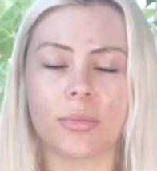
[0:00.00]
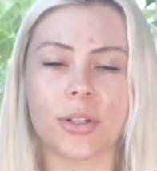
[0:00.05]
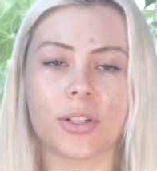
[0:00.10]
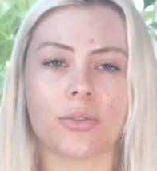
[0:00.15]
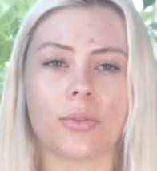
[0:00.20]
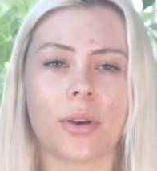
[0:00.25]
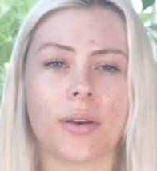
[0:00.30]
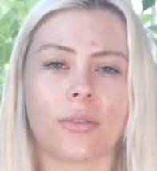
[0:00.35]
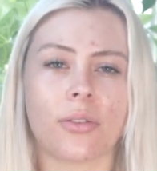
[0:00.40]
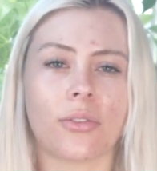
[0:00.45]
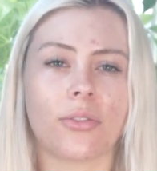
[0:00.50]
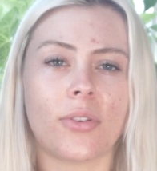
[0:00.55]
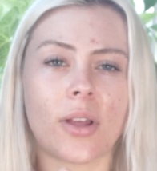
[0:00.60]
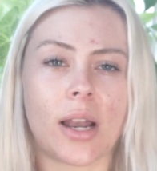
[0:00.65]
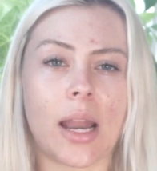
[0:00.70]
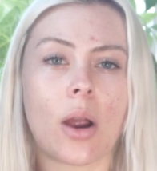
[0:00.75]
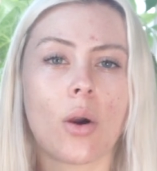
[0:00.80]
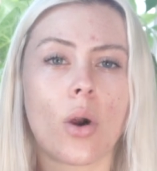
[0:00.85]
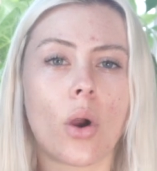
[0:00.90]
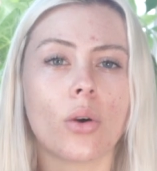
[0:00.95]
we do have to
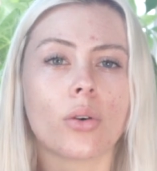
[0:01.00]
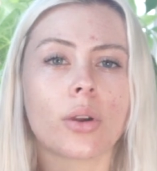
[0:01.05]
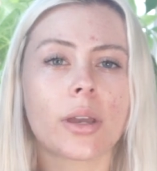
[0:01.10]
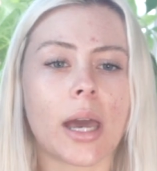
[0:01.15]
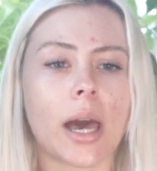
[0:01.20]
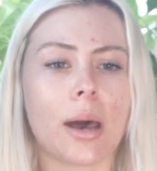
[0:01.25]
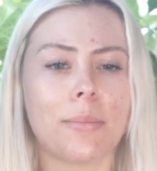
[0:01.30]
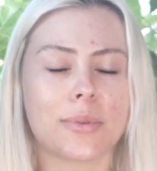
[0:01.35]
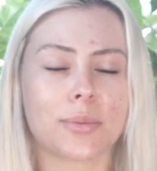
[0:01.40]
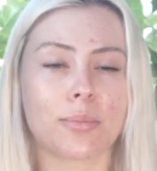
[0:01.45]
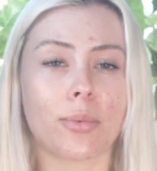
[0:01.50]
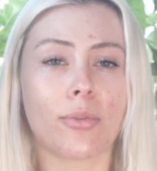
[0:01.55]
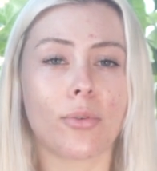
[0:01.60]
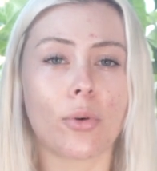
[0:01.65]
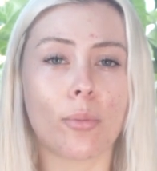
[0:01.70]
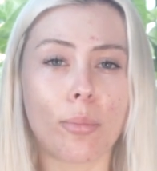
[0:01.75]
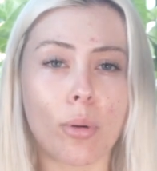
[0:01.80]
fill our own cups before